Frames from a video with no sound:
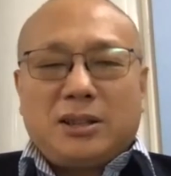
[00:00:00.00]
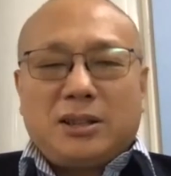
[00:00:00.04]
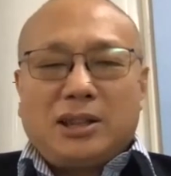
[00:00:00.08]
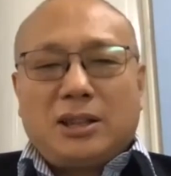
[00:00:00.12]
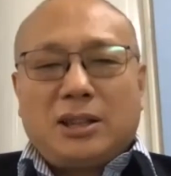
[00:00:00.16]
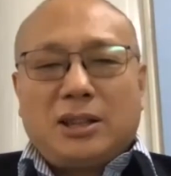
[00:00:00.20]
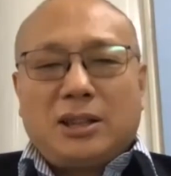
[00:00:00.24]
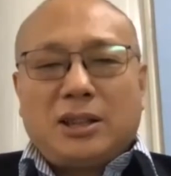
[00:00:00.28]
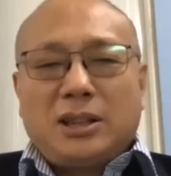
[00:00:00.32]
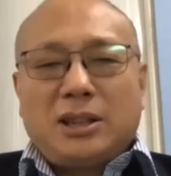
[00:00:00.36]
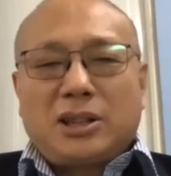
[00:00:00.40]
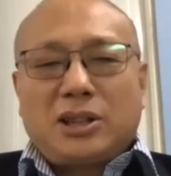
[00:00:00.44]

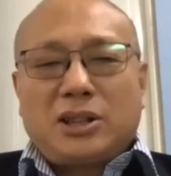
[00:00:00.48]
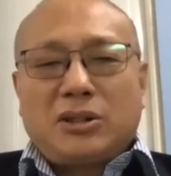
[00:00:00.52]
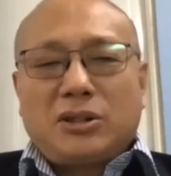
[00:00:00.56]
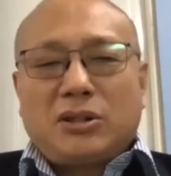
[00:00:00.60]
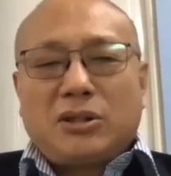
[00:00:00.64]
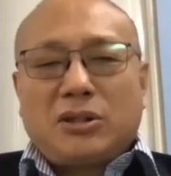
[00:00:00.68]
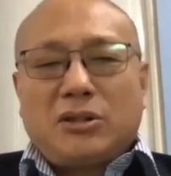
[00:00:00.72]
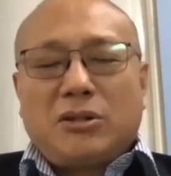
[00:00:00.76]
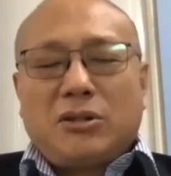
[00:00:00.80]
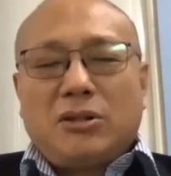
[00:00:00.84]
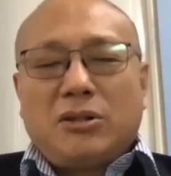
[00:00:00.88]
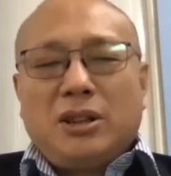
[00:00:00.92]

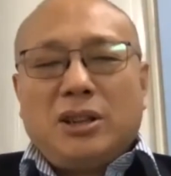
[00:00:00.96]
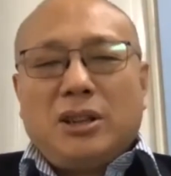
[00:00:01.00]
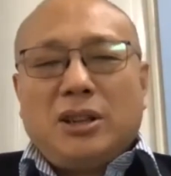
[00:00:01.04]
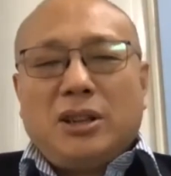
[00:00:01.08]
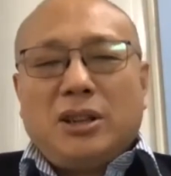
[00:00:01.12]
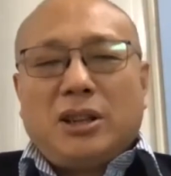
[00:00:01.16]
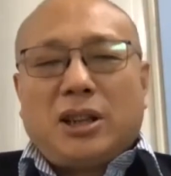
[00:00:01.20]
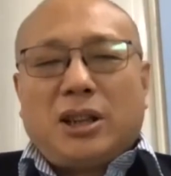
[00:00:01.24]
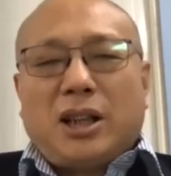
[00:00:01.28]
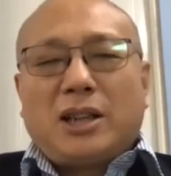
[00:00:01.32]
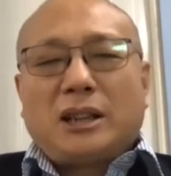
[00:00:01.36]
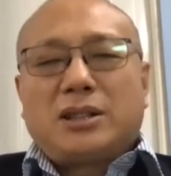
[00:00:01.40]
International
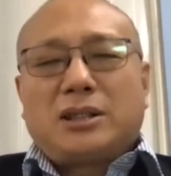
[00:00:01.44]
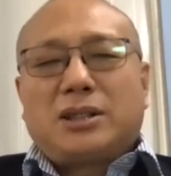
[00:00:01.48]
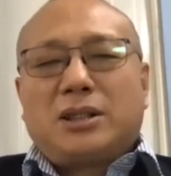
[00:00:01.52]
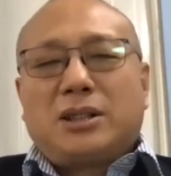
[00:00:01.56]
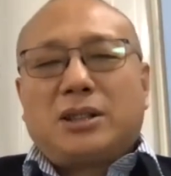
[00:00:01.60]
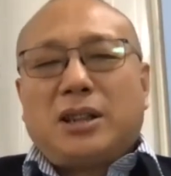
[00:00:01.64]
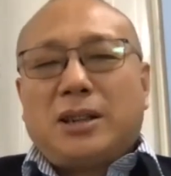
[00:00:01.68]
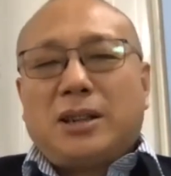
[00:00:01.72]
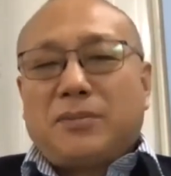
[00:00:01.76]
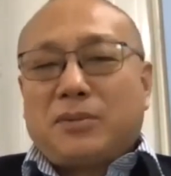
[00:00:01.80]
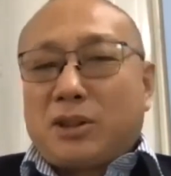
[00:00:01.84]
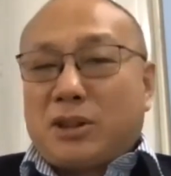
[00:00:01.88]

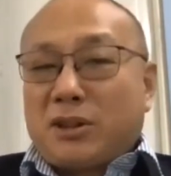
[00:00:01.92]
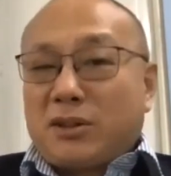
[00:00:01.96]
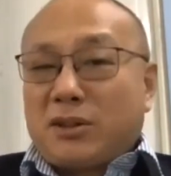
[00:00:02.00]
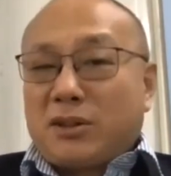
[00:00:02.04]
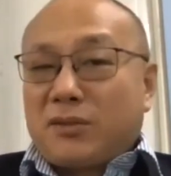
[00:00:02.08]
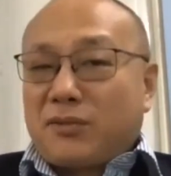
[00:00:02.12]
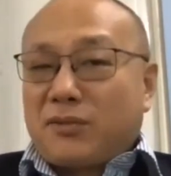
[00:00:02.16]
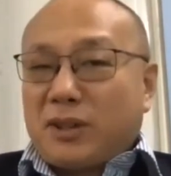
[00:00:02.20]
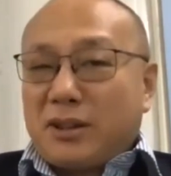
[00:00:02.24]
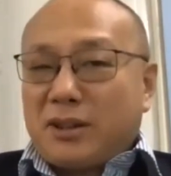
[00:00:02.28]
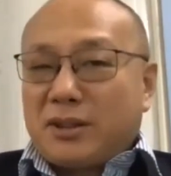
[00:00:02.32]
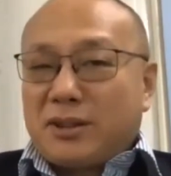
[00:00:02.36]
STM
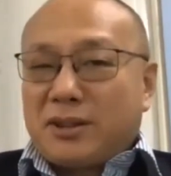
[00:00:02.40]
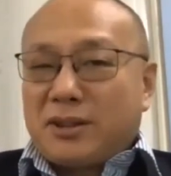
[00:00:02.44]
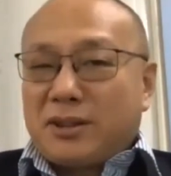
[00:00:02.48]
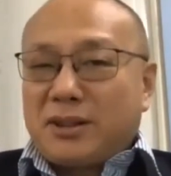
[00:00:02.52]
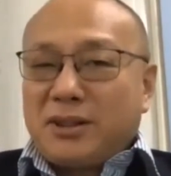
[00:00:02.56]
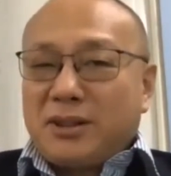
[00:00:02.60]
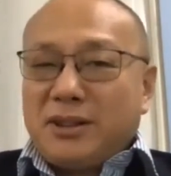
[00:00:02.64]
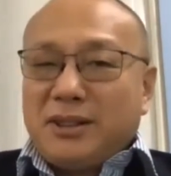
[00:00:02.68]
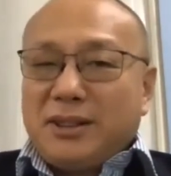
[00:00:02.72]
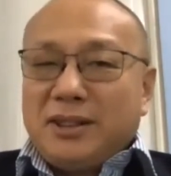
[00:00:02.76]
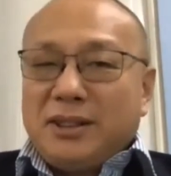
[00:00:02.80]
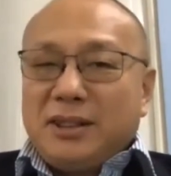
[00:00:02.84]
conference.